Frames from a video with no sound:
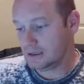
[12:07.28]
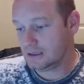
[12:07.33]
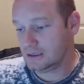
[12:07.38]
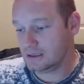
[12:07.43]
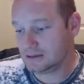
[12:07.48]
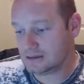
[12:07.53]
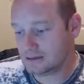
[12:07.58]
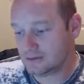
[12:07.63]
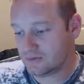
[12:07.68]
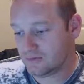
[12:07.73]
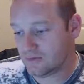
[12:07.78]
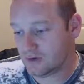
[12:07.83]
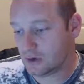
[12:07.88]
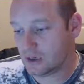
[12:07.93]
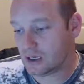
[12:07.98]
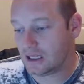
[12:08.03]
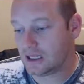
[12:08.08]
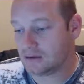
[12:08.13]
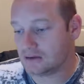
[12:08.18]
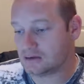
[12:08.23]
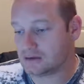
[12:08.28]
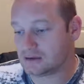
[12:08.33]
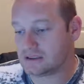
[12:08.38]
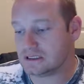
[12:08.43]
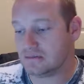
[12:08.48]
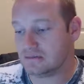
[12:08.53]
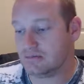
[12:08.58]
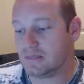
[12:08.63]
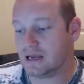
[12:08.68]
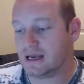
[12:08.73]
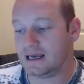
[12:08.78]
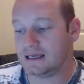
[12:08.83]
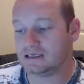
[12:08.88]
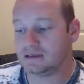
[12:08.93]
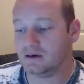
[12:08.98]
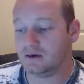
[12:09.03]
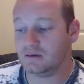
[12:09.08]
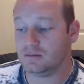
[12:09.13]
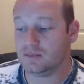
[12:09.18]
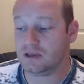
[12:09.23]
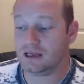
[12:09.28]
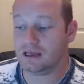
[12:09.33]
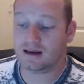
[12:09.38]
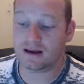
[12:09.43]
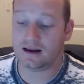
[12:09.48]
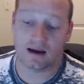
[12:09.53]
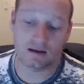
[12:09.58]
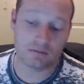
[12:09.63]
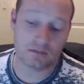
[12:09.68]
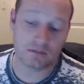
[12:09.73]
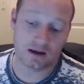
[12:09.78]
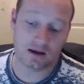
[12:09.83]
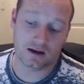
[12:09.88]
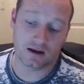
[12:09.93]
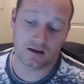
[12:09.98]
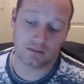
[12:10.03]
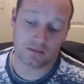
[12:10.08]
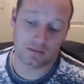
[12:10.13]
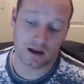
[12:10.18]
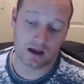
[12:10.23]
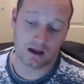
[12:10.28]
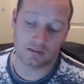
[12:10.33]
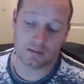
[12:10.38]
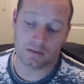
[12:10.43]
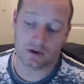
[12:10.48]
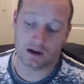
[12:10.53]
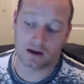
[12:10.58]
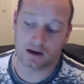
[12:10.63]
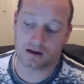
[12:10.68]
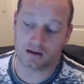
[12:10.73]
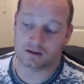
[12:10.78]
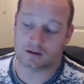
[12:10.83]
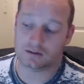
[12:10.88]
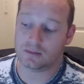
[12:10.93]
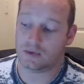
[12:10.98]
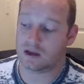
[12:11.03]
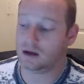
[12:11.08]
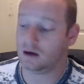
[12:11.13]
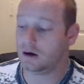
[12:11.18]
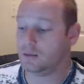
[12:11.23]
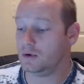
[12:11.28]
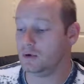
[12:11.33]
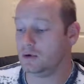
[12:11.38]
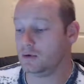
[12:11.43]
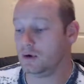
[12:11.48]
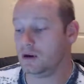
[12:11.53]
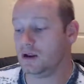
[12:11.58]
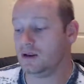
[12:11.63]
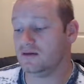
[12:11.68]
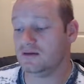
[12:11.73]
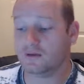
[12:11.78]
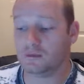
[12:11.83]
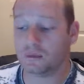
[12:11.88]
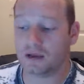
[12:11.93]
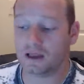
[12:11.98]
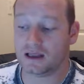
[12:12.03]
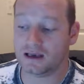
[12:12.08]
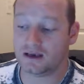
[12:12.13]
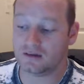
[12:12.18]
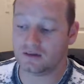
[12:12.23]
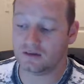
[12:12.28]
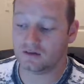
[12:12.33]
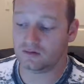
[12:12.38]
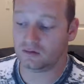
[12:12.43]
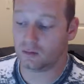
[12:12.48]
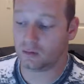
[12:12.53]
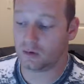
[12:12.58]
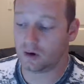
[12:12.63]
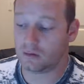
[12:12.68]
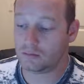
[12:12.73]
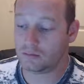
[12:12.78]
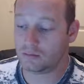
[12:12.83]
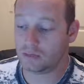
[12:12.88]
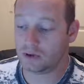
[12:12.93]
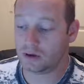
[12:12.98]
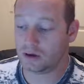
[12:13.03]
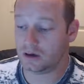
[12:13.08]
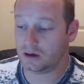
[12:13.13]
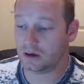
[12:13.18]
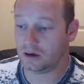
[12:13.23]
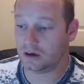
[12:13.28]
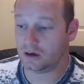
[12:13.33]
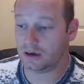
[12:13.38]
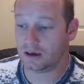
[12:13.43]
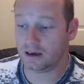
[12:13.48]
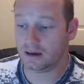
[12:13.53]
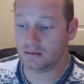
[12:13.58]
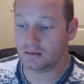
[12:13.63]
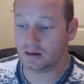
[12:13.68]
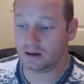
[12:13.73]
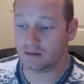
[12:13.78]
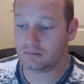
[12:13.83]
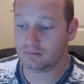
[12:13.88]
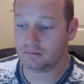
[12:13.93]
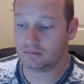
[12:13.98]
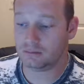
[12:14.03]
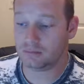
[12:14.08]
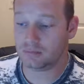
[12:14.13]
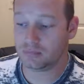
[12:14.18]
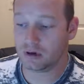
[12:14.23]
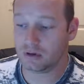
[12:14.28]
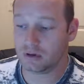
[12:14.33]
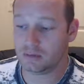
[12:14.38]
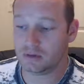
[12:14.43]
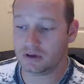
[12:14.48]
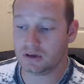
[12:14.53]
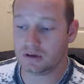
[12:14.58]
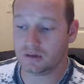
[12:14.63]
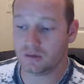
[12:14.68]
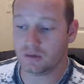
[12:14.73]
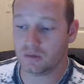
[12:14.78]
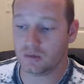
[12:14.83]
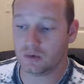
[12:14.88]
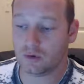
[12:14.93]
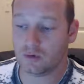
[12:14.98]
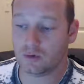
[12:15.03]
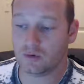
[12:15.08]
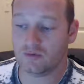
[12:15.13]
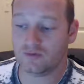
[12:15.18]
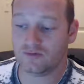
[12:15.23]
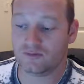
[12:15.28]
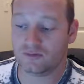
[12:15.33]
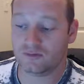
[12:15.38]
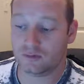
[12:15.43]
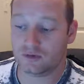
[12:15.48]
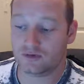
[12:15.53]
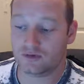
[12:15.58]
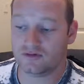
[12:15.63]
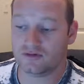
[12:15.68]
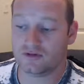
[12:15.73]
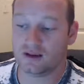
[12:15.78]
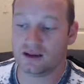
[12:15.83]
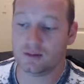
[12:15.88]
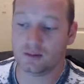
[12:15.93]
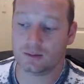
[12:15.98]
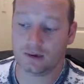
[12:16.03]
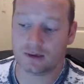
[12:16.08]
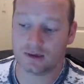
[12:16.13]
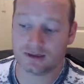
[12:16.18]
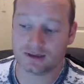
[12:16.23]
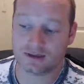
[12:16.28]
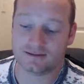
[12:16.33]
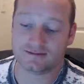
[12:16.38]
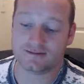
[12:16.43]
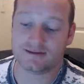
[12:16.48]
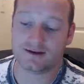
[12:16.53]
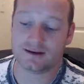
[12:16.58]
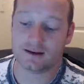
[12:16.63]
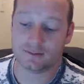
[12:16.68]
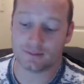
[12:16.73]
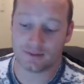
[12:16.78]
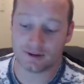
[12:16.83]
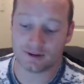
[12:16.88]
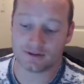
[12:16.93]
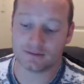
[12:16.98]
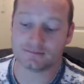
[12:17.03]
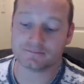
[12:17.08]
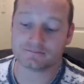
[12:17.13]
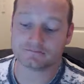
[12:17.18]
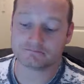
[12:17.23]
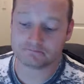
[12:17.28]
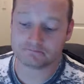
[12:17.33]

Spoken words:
this is a very interesting matchup, man. I'm not. You may call me crazy. They're playing in the swamp, but I'm probably going to roll with Florida State winning this game, man.